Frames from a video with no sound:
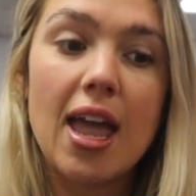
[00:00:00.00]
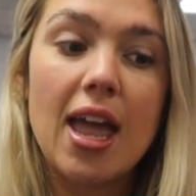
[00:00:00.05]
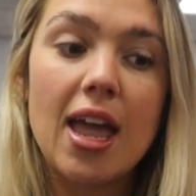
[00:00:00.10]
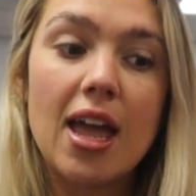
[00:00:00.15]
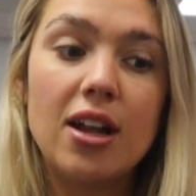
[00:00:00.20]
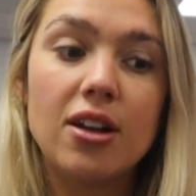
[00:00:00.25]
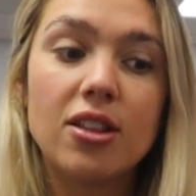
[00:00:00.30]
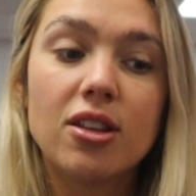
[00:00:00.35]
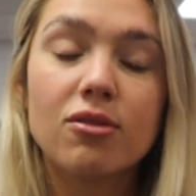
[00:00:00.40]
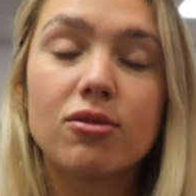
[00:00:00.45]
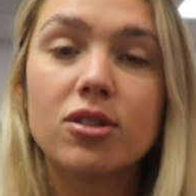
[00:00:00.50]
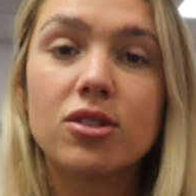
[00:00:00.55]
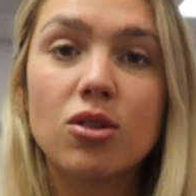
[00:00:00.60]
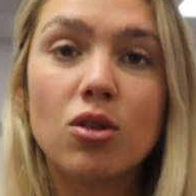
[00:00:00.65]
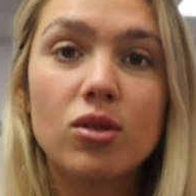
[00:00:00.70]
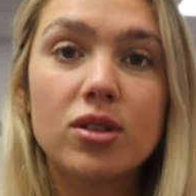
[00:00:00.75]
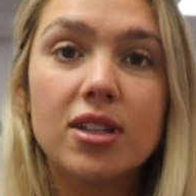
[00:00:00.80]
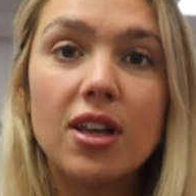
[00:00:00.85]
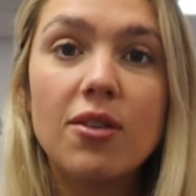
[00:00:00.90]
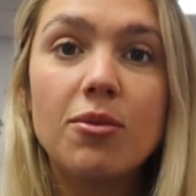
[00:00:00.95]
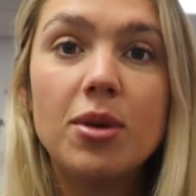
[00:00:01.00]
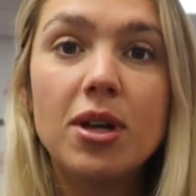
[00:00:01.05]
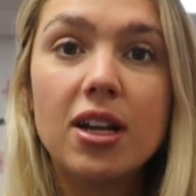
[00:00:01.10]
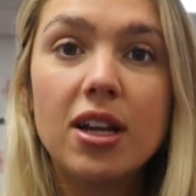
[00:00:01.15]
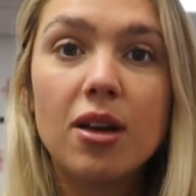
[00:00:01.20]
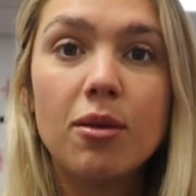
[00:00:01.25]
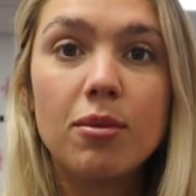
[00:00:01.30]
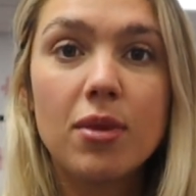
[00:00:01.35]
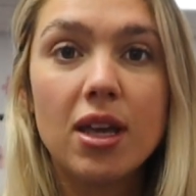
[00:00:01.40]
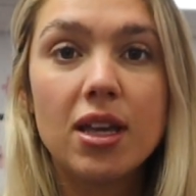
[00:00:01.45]
And the results have
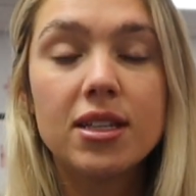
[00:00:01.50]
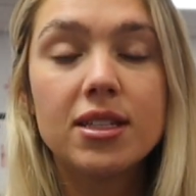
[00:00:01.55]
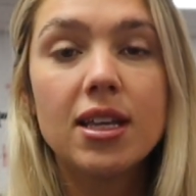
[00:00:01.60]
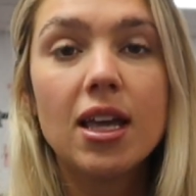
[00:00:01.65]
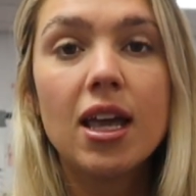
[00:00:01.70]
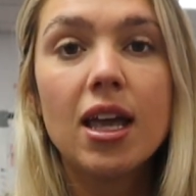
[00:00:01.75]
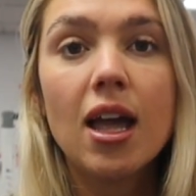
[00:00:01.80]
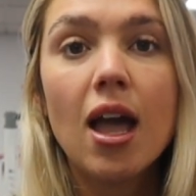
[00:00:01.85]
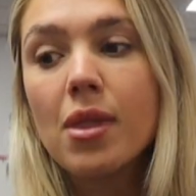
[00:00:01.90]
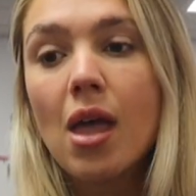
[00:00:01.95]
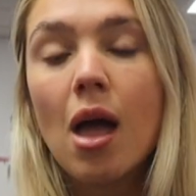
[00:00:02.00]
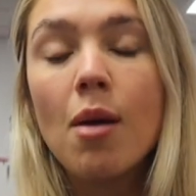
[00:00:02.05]
been amazing.